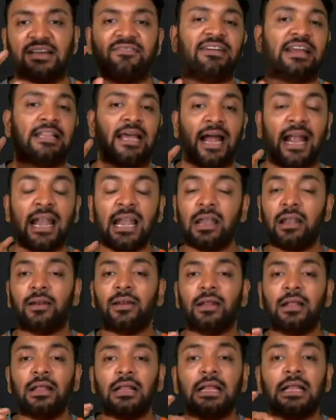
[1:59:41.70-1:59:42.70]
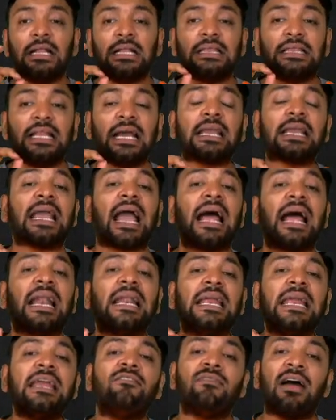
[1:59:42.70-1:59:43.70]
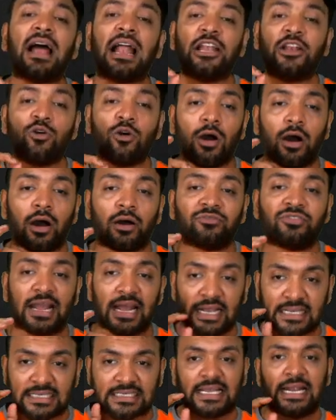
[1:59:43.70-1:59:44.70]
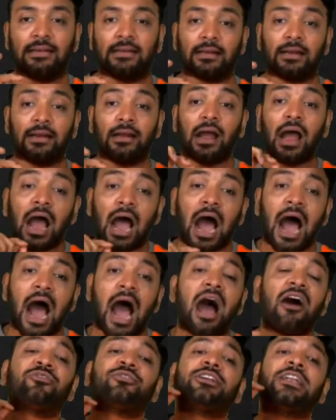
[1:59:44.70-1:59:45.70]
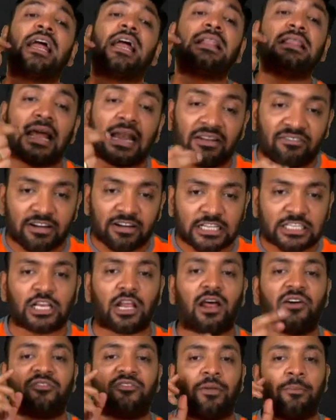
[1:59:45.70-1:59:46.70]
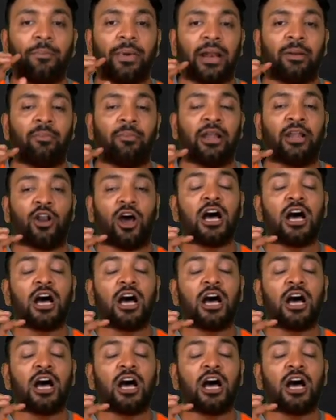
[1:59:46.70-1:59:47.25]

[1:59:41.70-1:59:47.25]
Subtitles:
a way that the carrying value of the asset after the reversal of impairment